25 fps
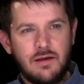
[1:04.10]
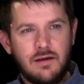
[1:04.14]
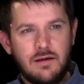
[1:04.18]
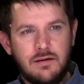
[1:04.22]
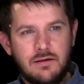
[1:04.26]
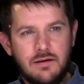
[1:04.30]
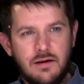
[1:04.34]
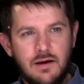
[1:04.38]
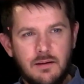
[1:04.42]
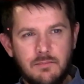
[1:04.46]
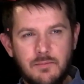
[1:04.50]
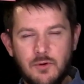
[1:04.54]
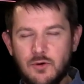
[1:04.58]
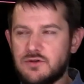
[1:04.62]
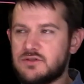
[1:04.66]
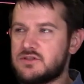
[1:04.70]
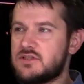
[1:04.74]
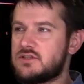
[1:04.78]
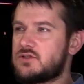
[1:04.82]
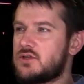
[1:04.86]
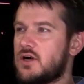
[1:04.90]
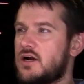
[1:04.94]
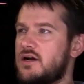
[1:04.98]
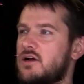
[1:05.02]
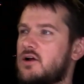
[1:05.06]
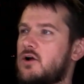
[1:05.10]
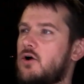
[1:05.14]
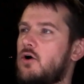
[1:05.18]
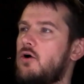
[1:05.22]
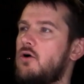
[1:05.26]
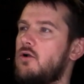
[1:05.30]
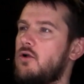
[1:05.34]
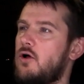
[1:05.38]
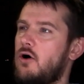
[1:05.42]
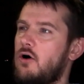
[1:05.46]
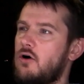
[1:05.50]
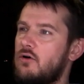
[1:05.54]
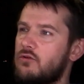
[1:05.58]
I'm going to try to call
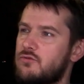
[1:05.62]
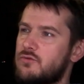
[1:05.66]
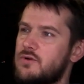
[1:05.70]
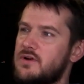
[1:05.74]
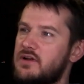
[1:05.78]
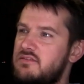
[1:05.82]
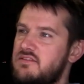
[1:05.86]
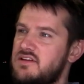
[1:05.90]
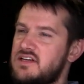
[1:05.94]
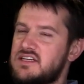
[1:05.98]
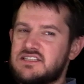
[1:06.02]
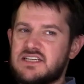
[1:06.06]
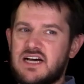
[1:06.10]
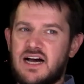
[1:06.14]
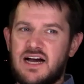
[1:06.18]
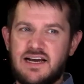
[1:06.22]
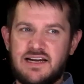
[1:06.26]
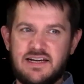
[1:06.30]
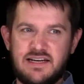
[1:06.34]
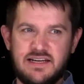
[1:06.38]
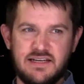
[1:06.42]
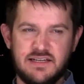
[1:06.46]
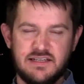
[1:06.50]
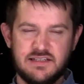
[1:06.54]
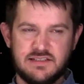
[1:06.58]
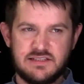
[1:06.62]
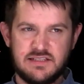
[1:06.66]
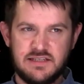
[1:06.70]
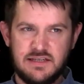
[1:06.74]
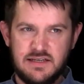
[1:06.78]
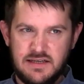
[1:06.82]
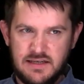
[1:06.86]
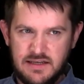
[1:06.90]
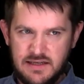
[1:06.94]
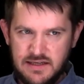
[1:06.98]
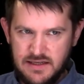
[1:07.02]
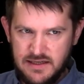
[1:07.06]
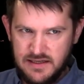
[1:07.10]
all three of these ideas
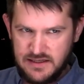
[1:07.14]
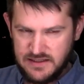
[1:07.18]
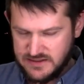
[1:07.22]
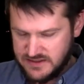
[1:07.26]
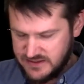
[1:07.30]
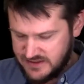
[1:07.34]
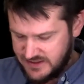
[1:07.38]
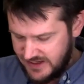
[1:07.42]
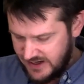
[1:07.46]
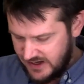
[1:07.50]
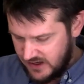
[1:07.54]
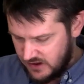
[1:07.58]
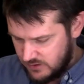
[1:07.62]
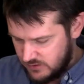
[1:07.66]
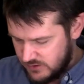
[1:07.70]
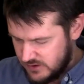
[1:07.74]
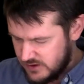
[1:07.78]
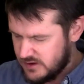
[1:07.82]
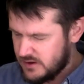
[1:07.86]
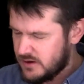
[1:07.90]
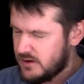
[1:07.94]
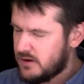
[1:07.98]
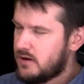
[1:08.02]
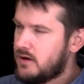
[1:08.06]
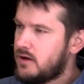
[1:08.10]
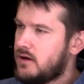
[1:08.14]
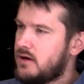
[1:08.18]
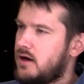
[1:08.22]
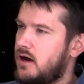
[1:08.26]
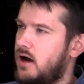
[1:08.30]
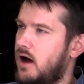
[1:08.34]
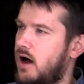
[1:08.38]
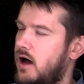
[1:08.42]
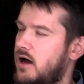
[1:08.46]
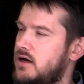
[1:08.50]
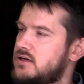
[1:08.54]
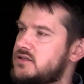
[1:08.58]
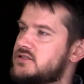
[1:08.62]
into doubt,
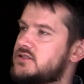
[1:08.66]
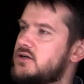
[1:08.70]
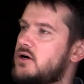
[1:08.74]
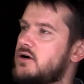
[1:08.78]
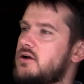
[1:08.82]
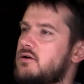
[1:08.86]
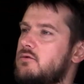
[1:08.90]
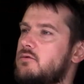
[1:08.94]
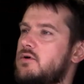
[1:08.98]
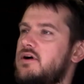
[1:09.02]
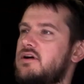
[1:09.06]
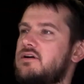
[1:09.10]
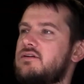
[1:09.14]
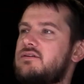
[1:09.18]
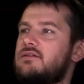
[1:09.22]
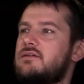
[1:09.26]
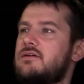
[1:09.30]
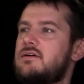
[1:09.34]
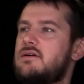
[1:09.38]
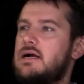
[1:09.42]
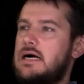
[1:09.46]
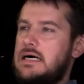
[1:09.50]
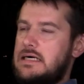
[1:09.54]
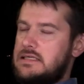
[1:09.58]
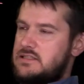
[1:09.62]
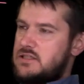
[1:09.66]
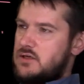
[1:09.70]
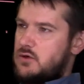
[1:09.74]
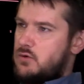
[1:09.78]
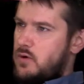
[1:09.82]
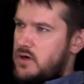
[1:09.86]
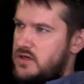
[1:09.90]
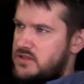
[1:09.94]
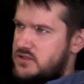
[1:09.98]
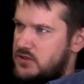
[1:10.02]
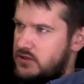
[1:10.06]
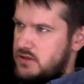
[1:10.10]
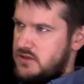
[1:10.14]
starting with
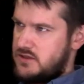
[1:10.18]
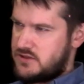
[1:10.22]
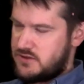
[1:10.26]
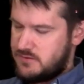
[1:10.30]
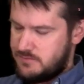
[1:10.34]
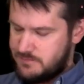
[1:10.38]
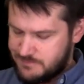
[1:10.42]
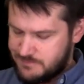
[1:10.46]
consequentialism.